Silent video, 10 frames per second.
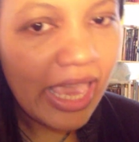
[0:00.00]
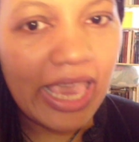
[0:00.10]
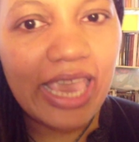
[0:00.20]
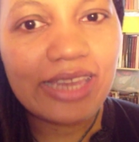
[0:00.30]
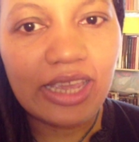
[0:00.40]

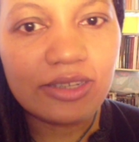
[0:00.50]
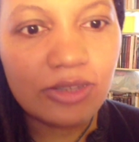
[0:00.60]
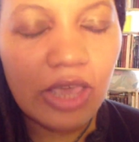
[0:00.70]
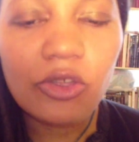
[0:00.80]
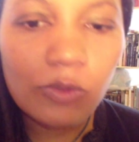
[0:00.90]
and
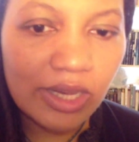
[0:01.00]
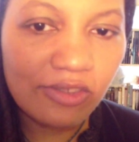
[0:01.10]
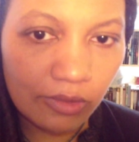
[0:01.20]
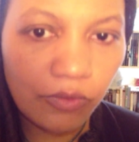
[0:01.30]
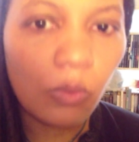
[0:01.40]
another
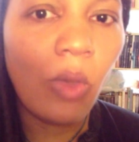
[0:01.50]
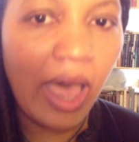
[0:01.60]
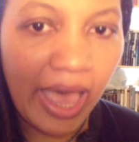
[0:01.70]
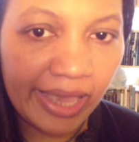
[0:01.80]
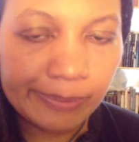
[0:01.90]
reason for
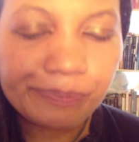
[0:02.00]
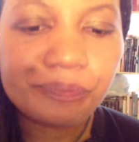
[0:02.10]
why